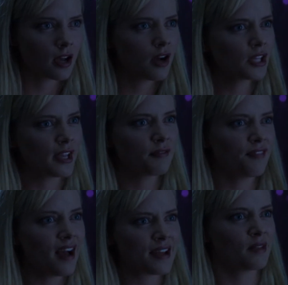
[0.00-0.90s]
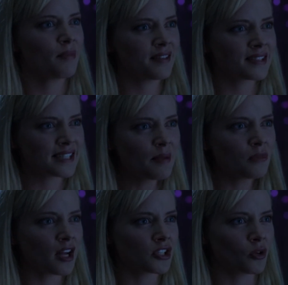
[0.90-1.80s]
Okay, fine. Then by the same
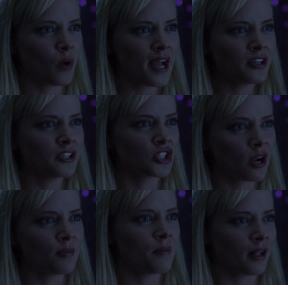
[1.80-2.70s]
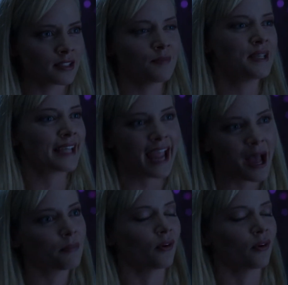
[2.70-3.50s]
logic, why couldn't Jeremy Melton be Campbell?